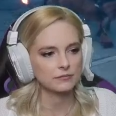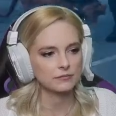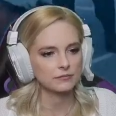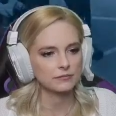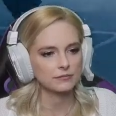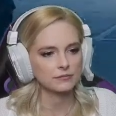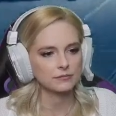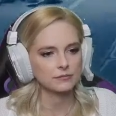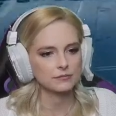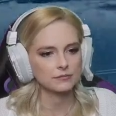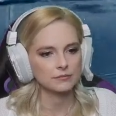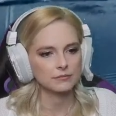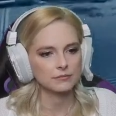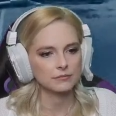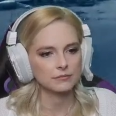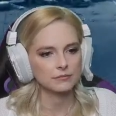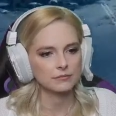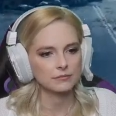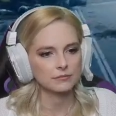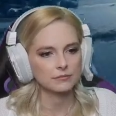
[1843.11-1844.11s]

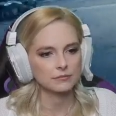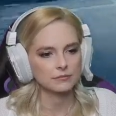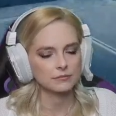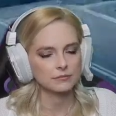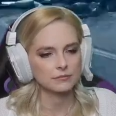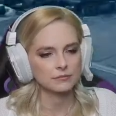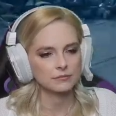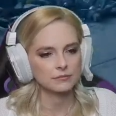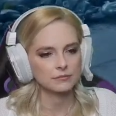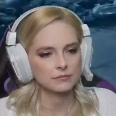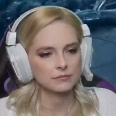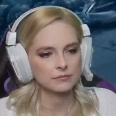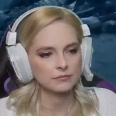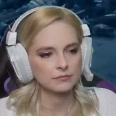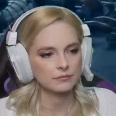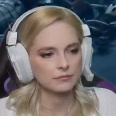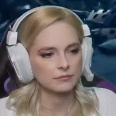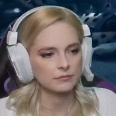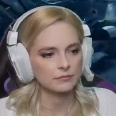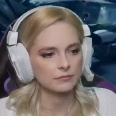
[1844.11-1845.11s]

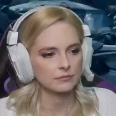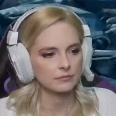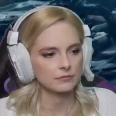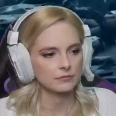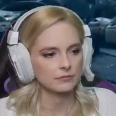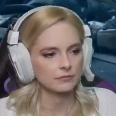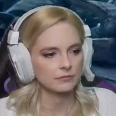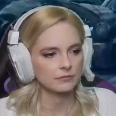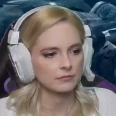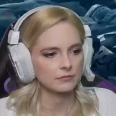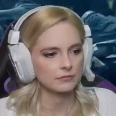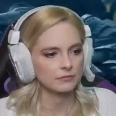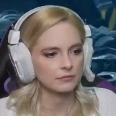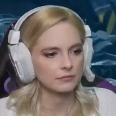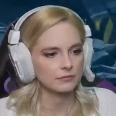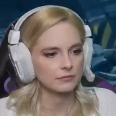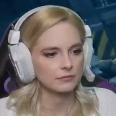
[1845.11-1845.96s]
No one is speaking in this clip.